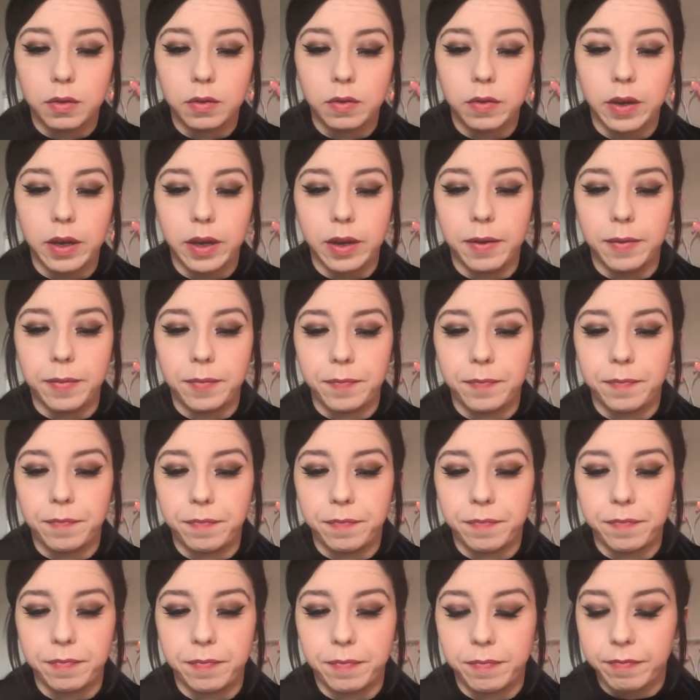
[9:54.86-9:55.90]
Okay.
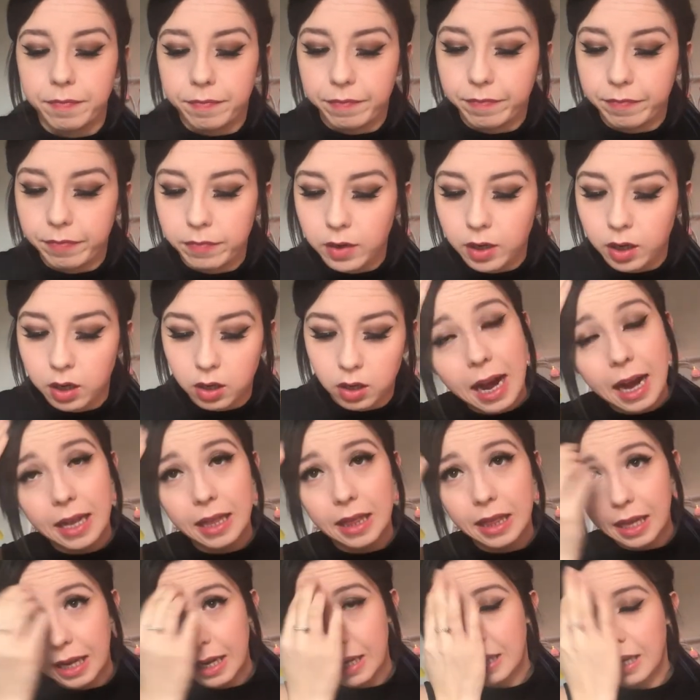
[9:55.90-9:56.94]
I
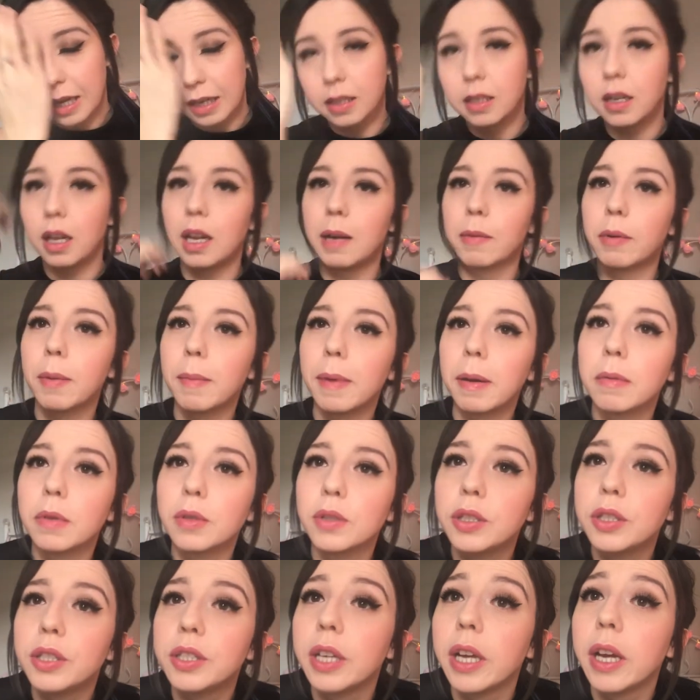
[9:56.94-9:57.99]
think that's all I'm going to be able
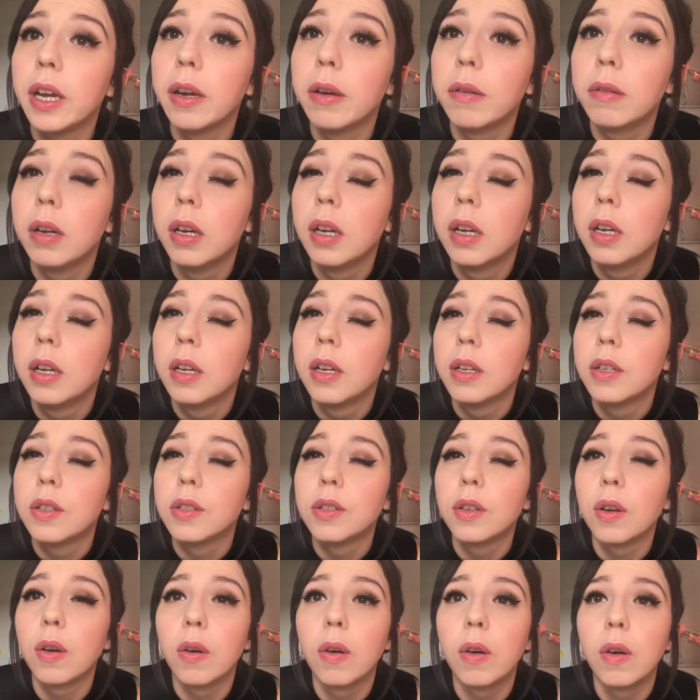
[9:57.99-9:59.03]
to do.
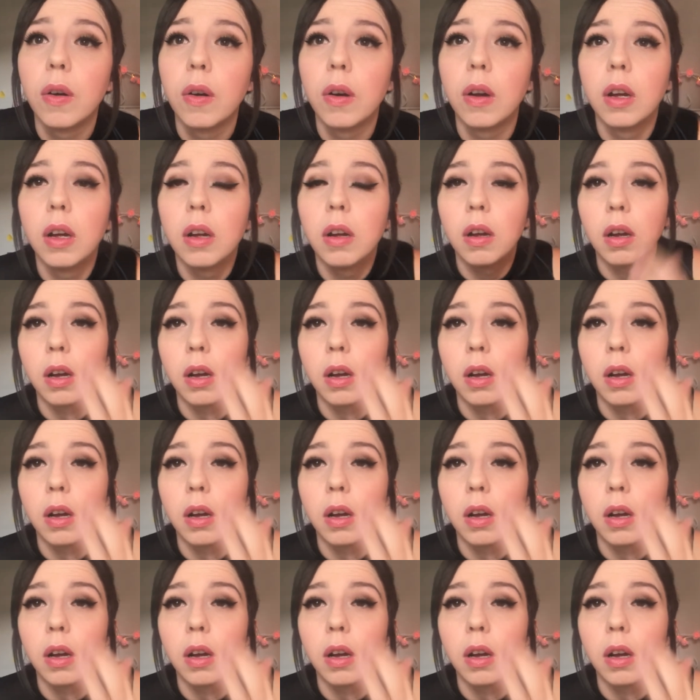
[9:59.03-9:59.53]
So,